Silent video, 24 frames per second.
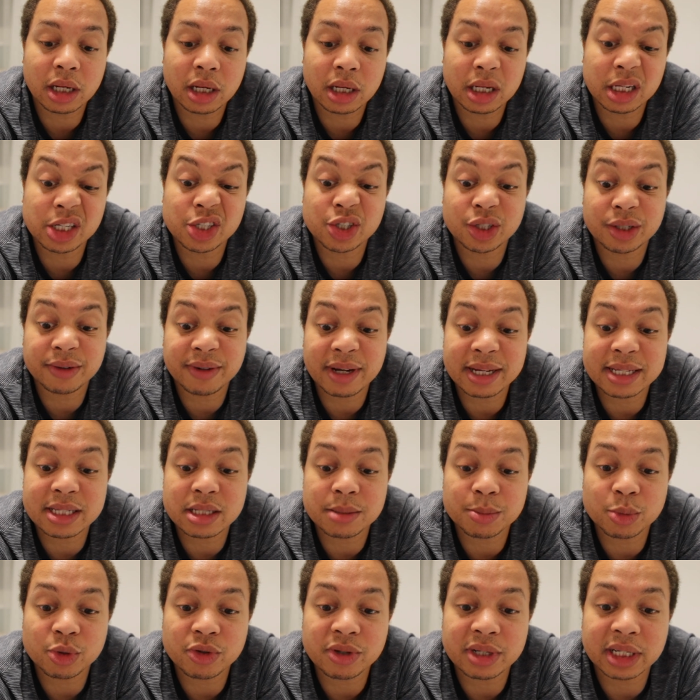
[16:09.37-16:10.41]
He should have had
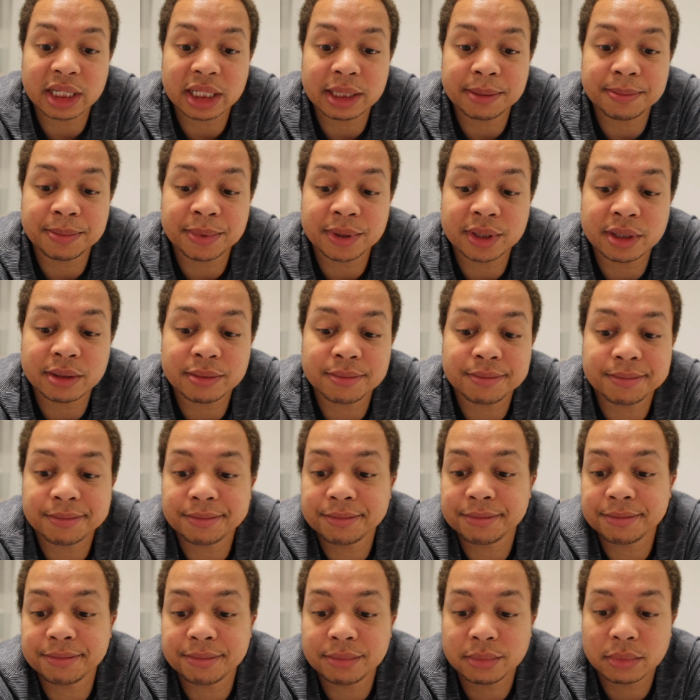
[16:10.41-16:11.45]
some already, but
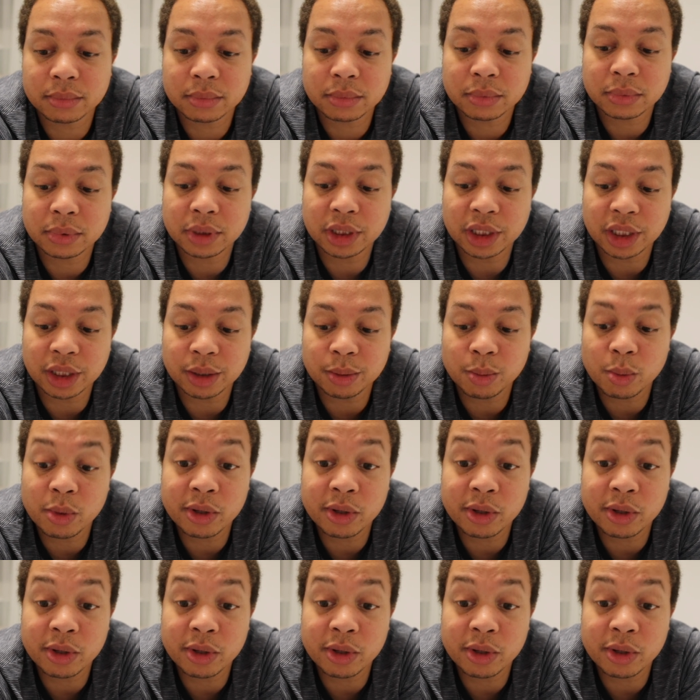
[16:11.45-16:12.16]
you know,